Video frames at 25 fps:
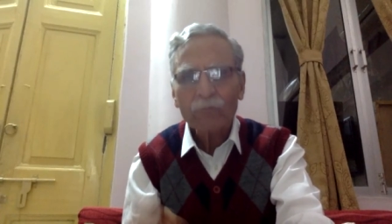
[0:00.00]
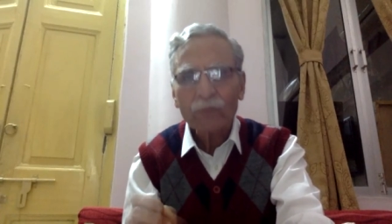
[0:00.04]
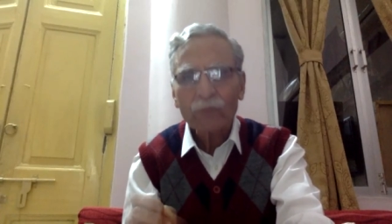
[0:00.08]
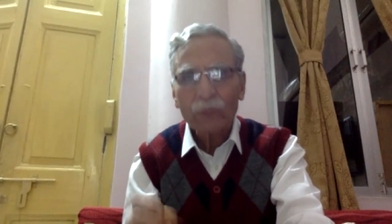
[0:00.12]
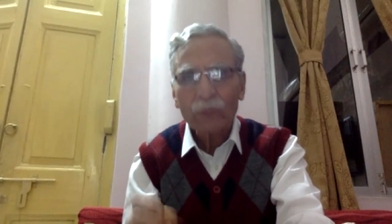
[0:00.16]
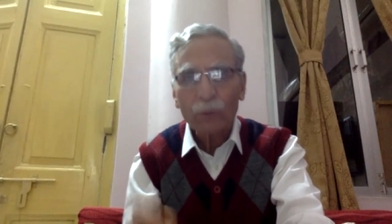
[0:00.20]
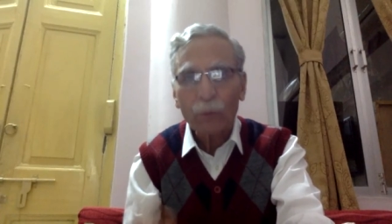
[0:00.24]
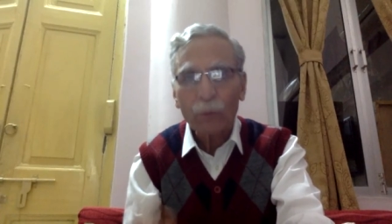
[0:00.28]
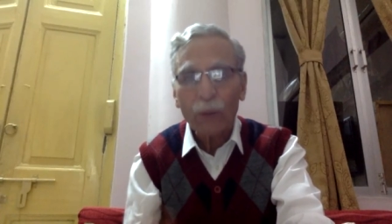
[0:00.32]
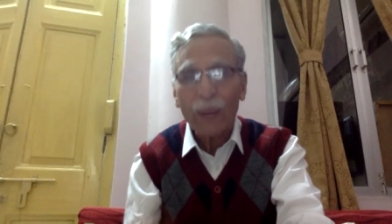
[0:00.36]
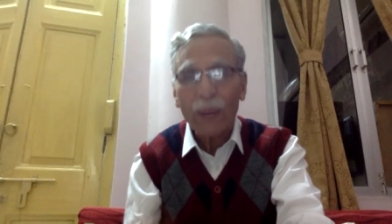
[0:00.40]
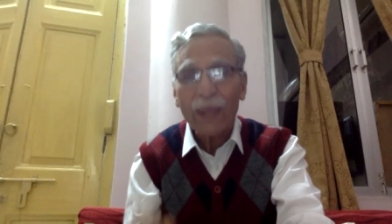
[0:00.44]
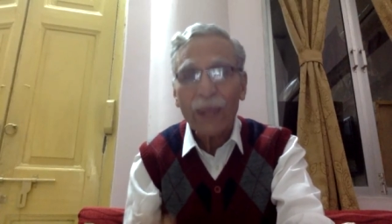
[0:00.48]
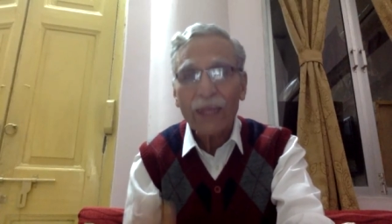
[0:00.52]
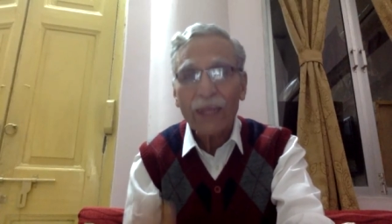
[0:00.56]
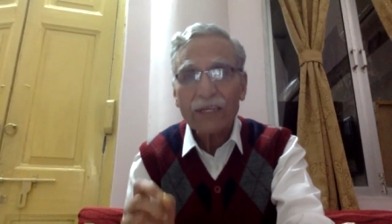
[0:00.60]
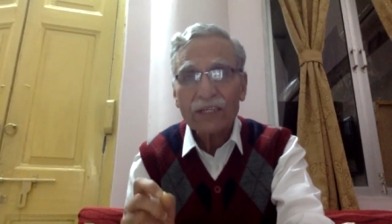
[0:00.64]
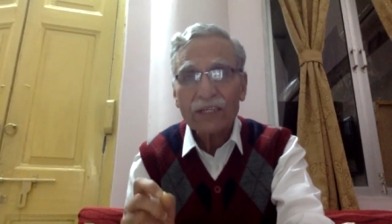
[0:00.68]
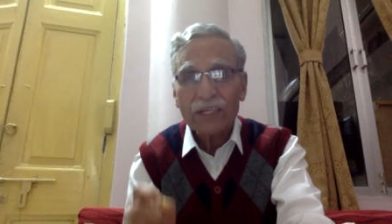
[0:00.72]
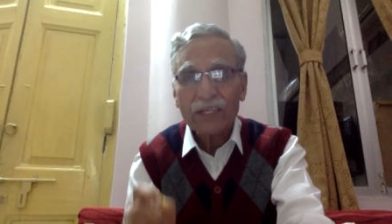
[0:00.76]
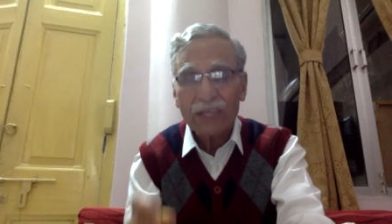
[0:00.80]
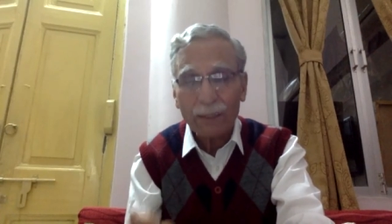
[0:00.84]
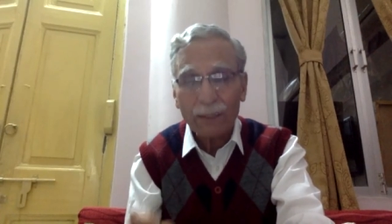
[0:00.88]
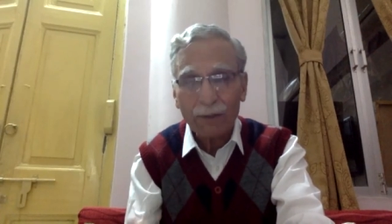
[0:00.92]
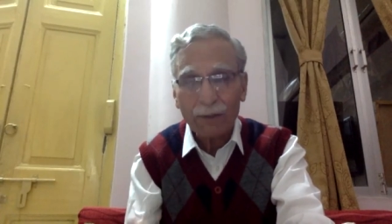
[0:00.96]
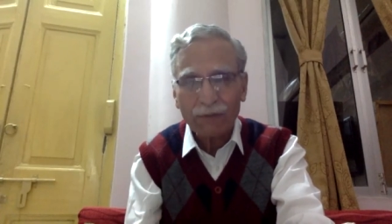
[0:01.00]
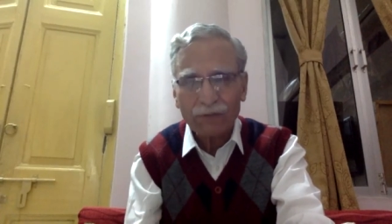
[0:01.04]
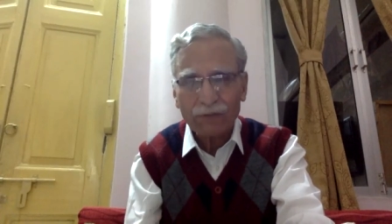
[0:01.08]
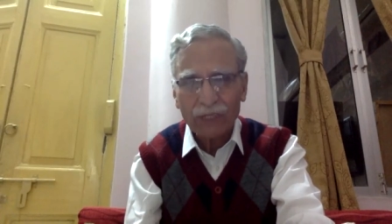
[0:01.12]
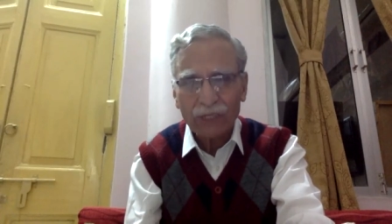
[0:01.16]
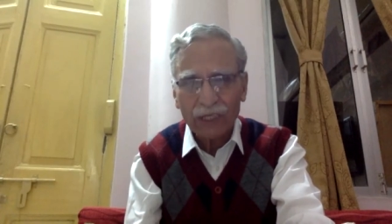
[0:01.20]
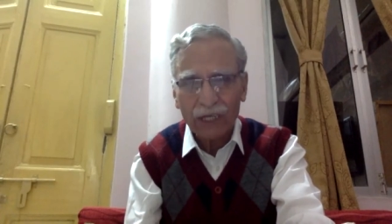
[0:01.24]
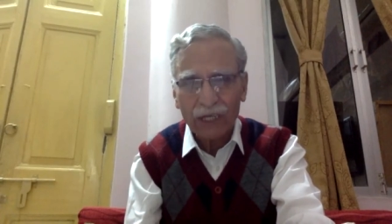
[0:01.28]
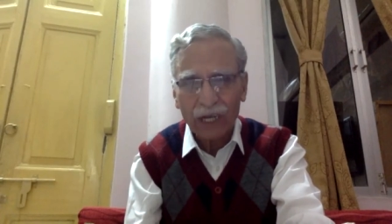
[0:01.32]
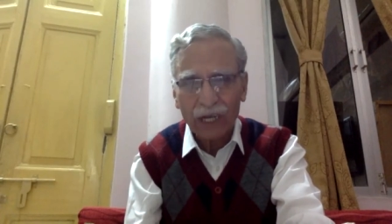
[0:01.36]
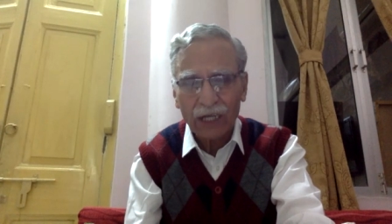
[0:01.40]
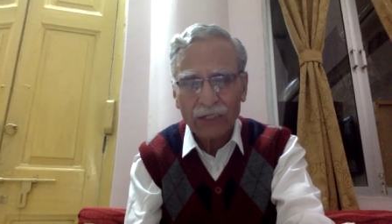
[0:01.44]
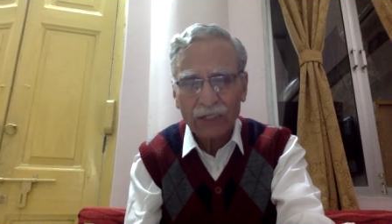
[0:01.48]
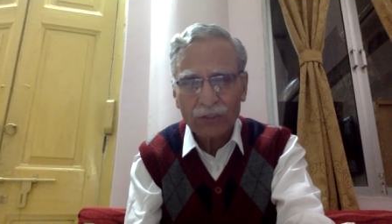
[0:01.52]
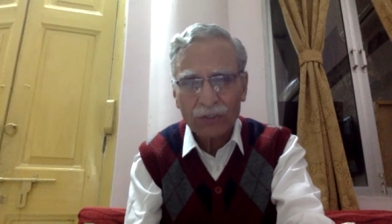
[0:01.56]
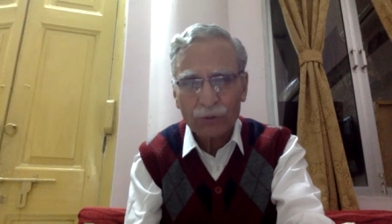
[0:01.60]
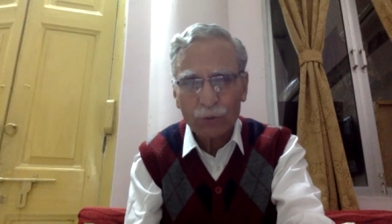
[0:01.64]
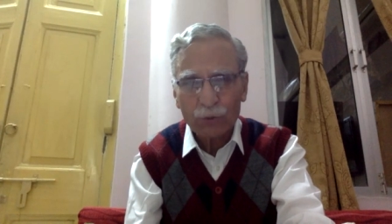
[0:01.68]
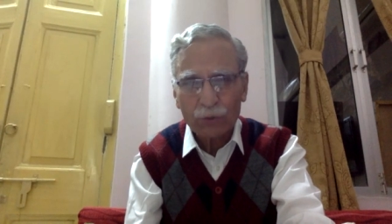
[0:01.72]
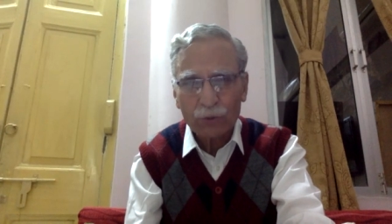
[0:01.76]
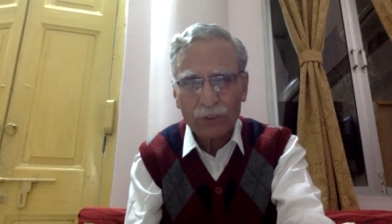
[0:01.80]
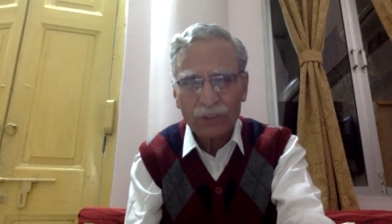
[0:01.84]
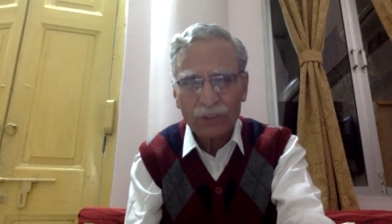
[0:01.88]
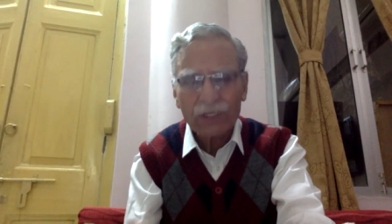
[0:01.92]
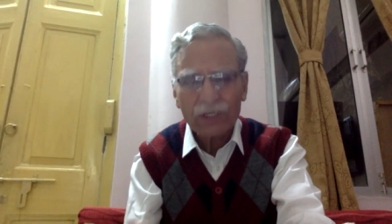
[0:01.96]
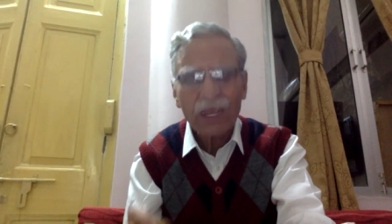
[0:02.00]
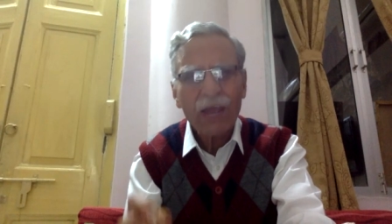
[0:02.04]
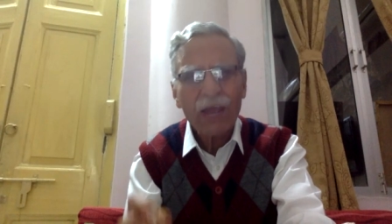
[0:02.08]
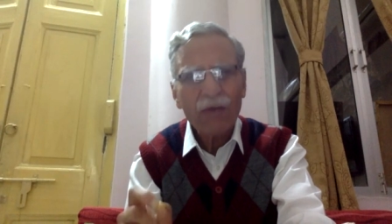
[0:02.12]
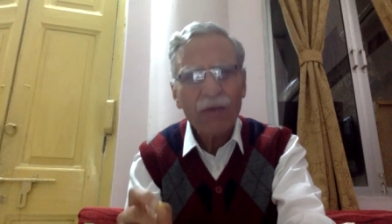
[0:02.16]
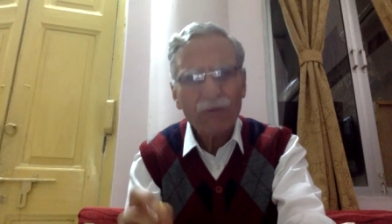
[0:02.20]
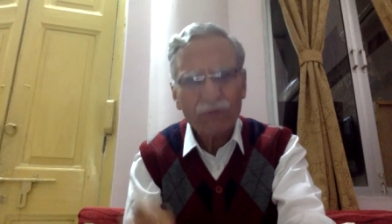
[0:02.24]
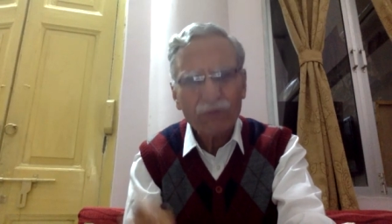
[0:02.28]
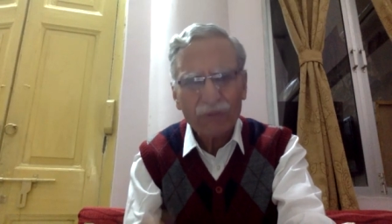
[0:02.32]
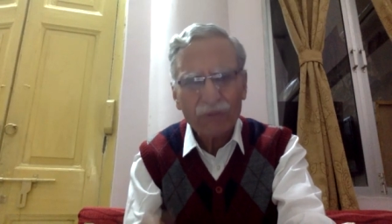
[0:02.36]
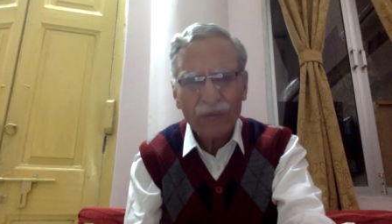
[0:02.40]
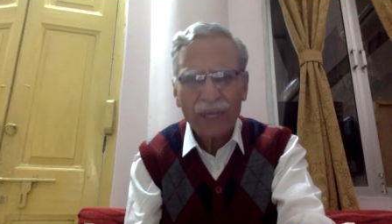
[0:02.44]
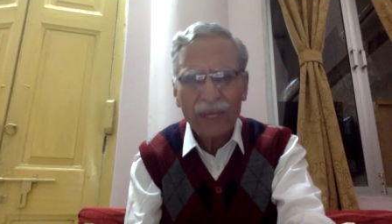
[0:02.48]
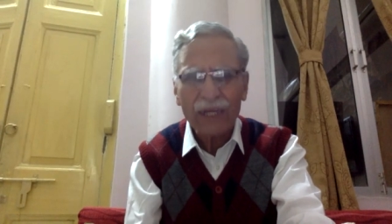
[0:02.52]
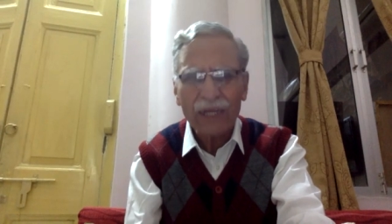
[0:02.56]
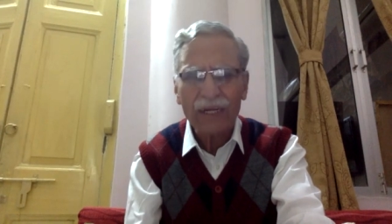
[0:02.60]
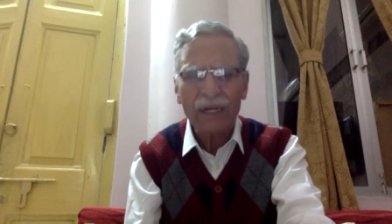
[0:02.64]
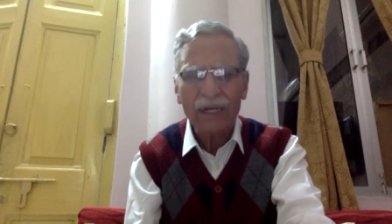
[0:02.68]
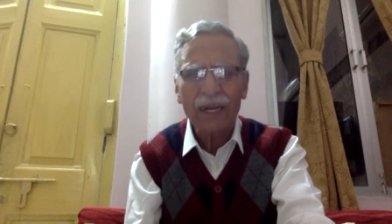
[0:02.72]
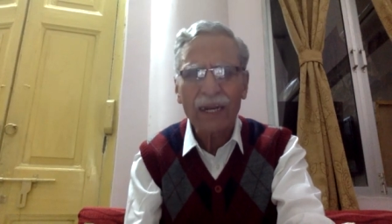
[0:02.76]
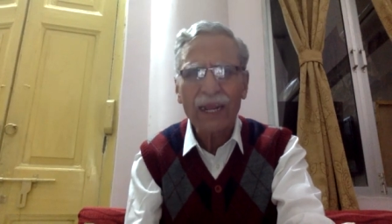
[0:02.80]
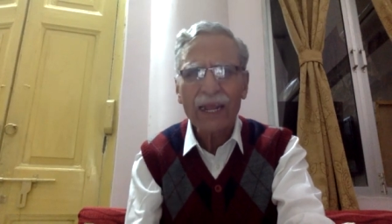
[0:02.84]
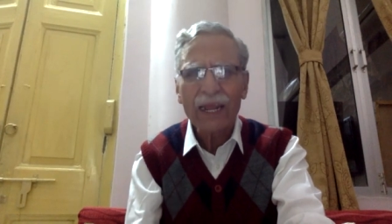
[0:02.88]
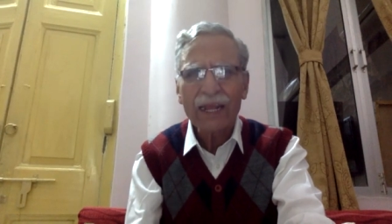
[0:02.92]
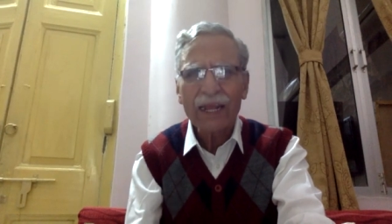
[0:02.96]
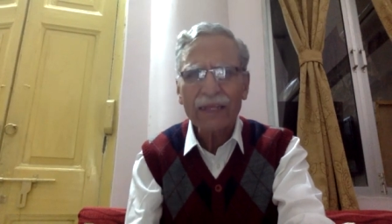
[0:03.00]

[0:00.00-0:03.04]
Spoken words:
where some of the girl students feel